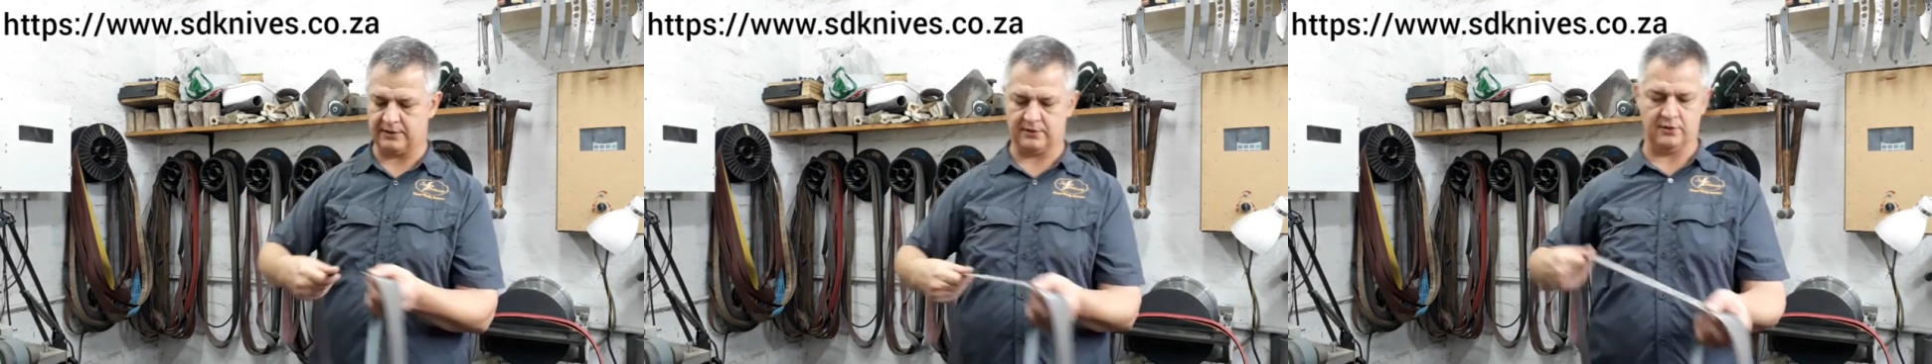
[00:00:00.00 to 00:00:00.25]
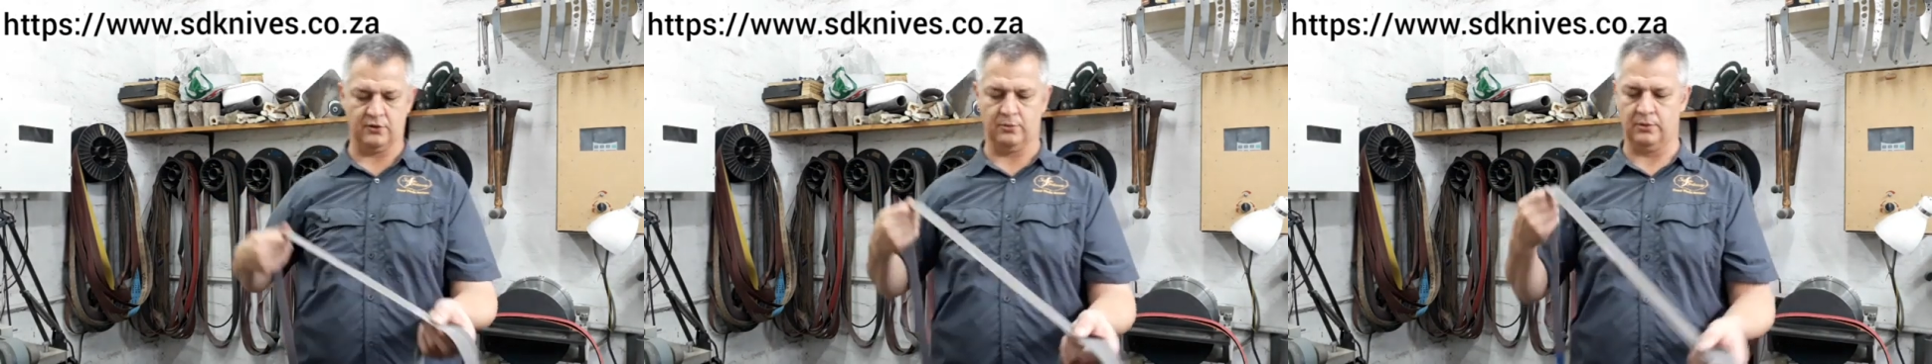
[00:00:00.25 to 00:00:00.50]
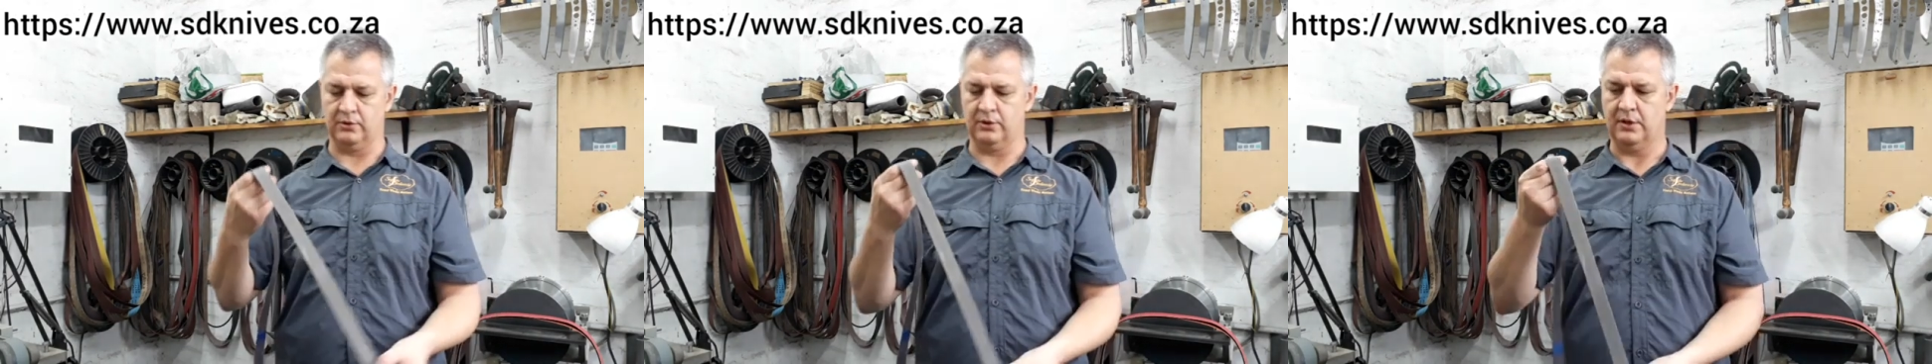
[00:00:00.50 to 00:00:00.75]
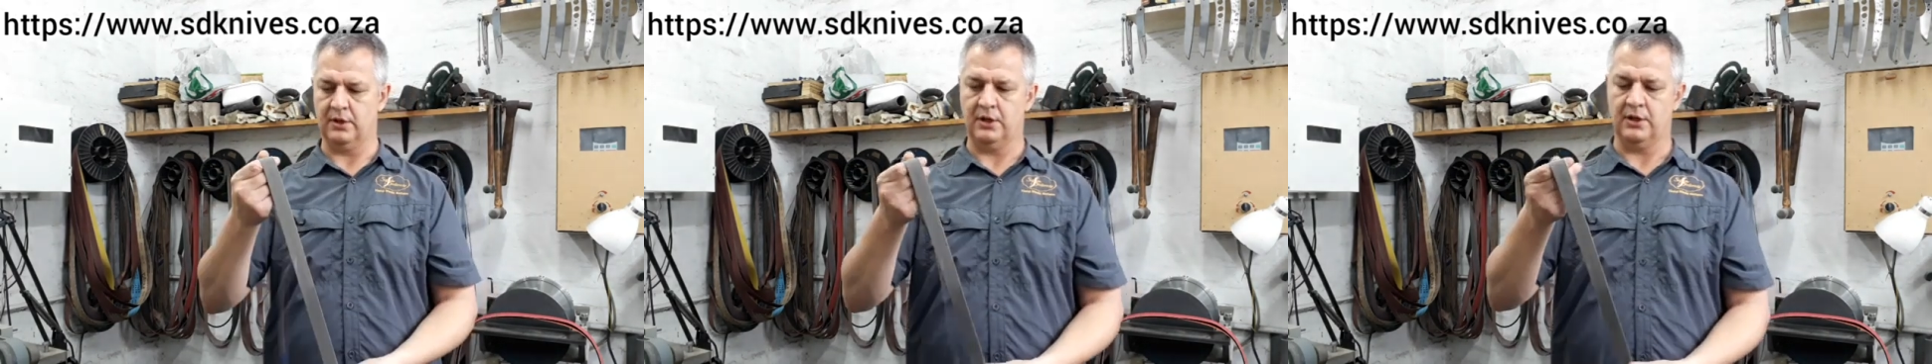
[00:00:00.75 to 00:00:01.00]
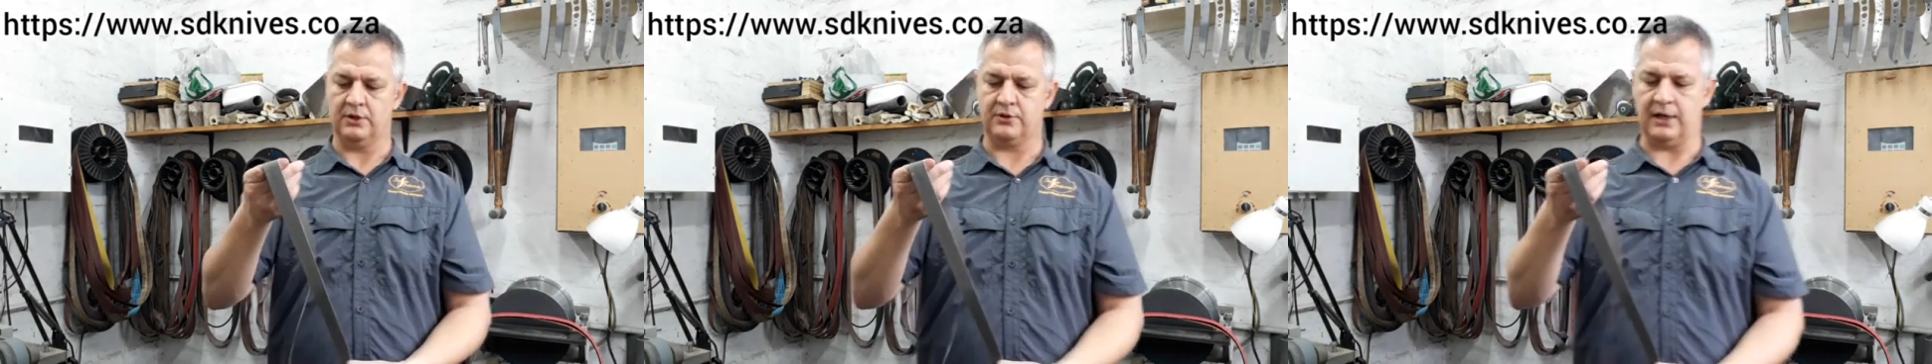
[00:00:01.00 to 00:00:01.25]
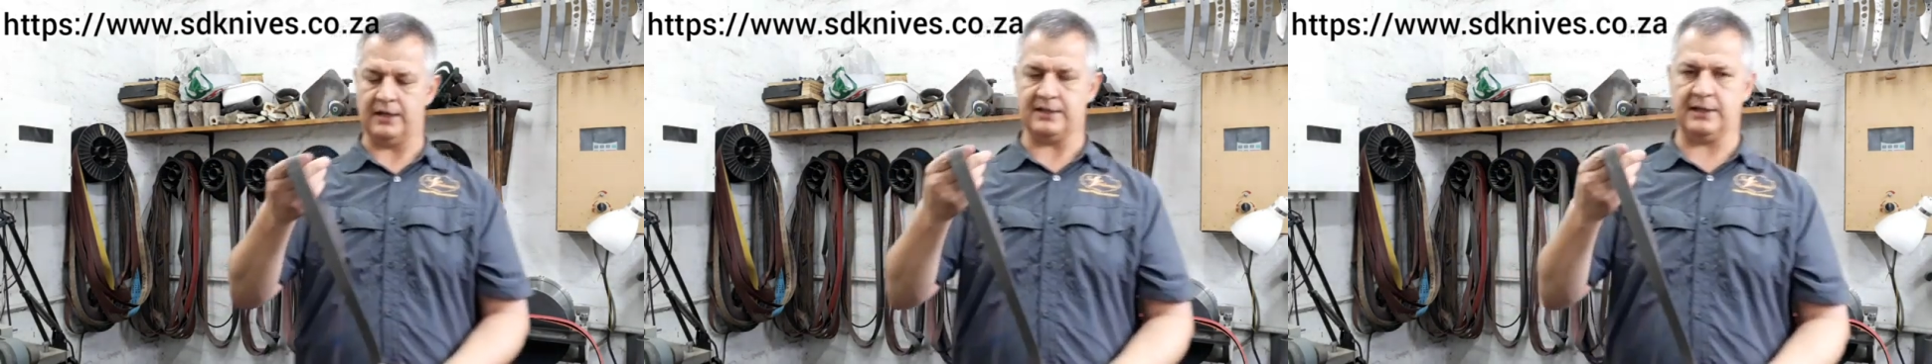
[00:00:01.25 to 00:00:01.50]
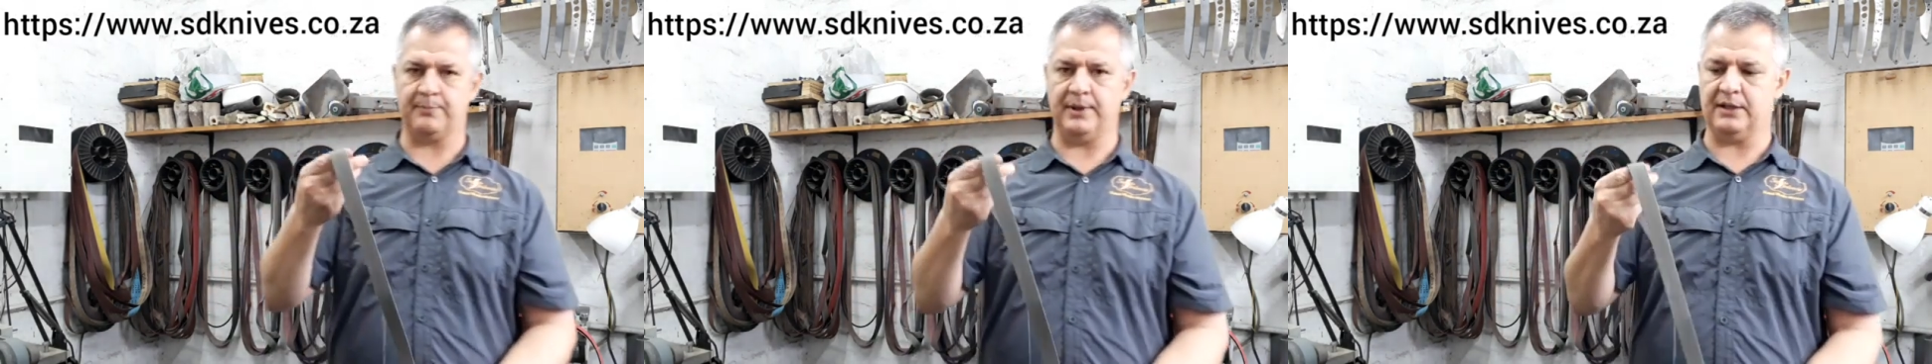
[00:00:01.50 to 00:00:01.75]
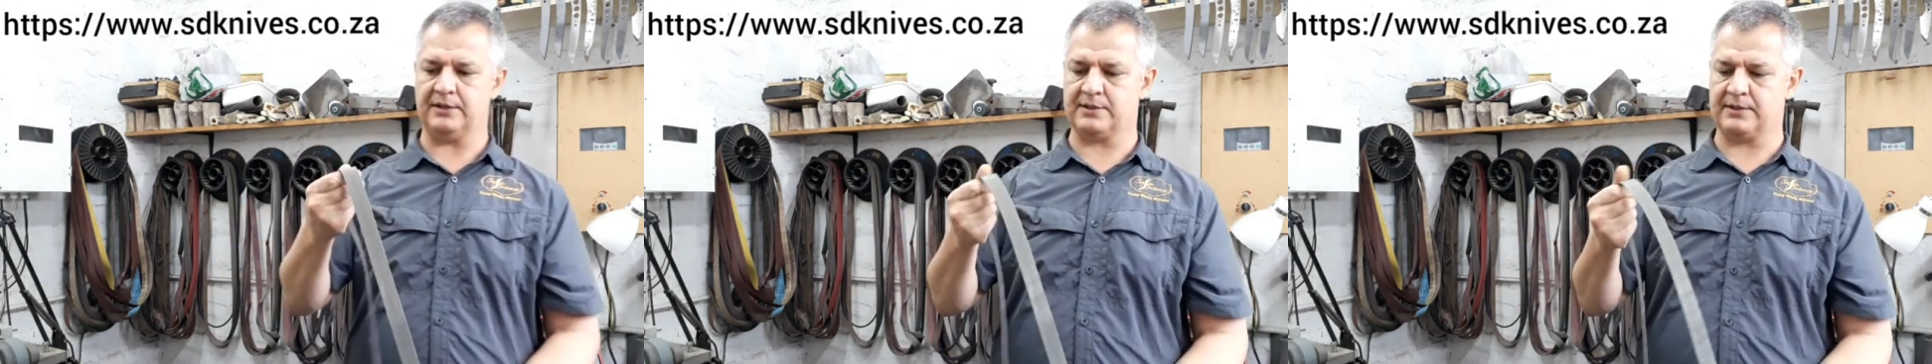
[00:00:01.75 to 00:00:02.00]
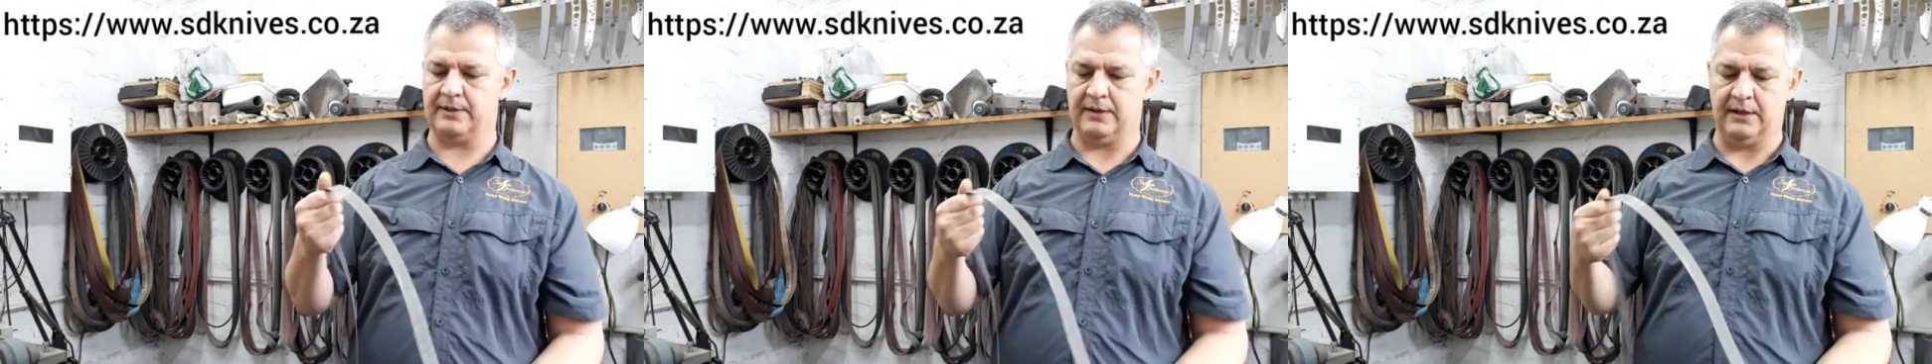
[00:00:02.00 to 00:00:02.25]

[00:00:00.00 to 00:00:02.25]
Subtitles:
there's the normal Trizac belts,